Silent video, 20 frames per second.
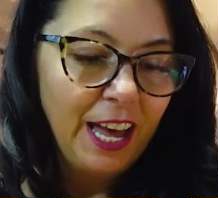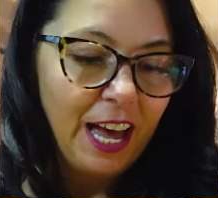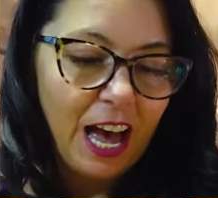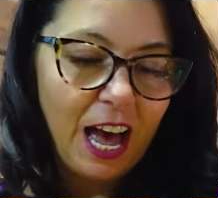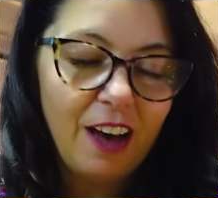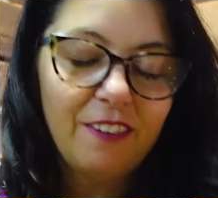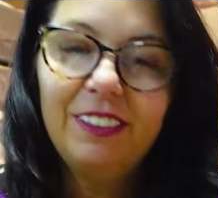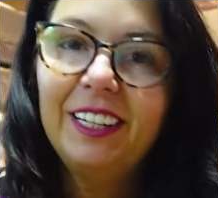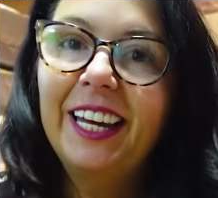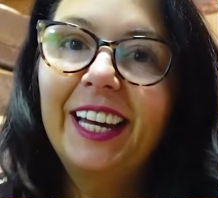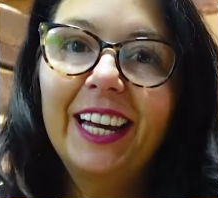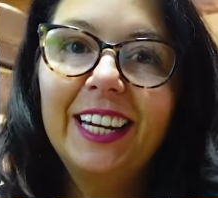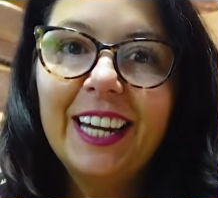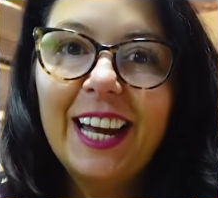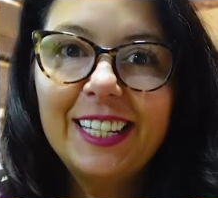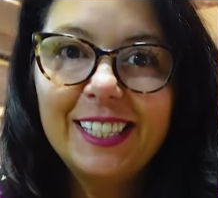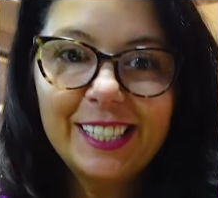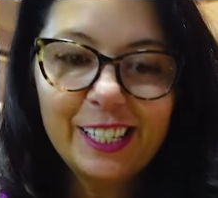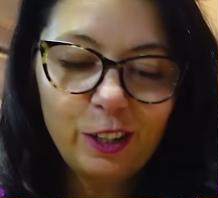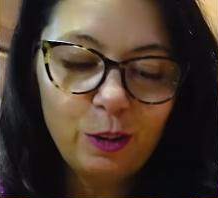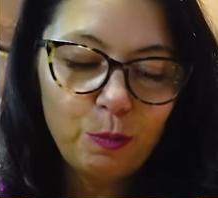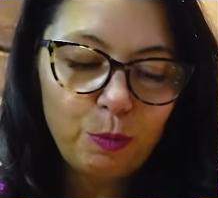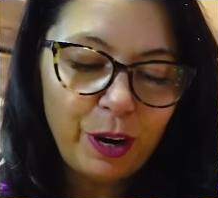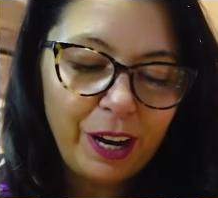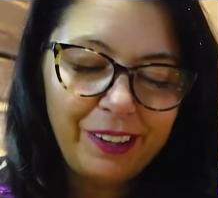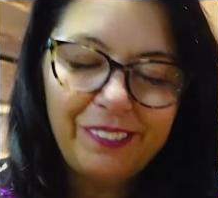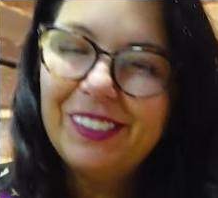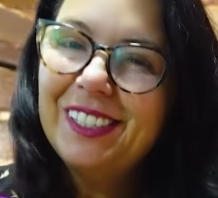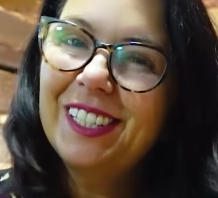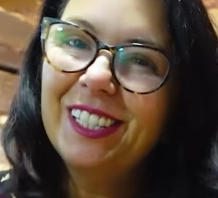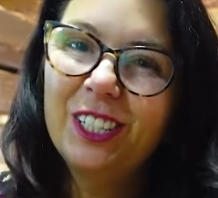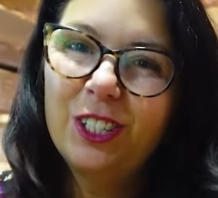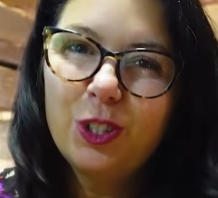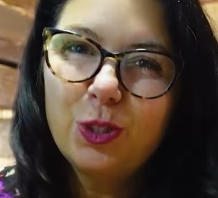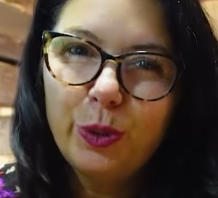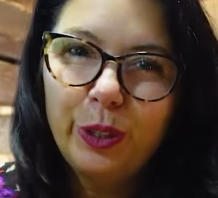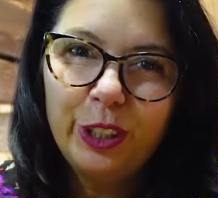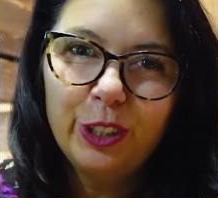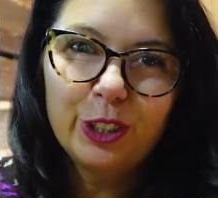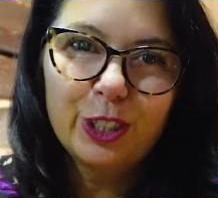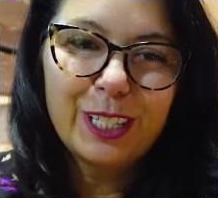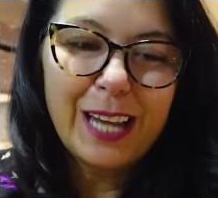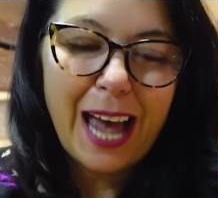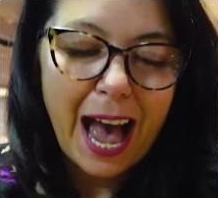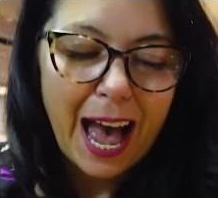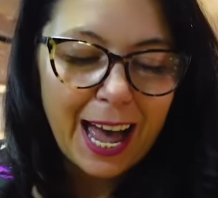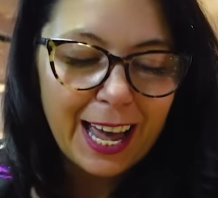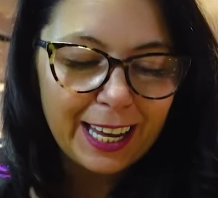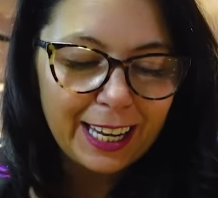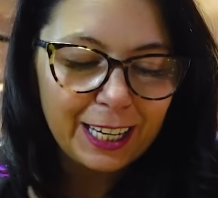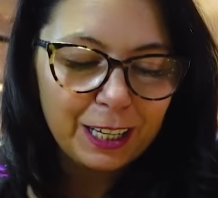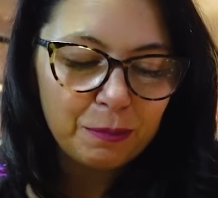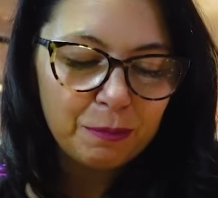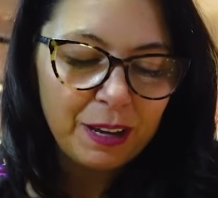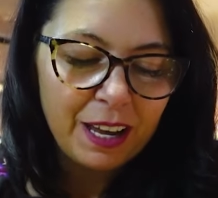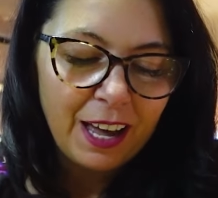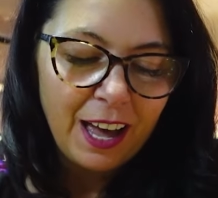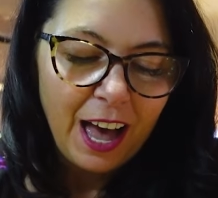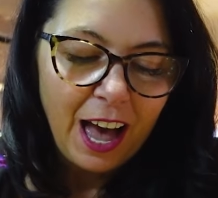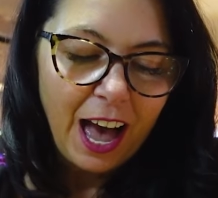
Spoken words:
have like a nice little breakfast, enjoy your time,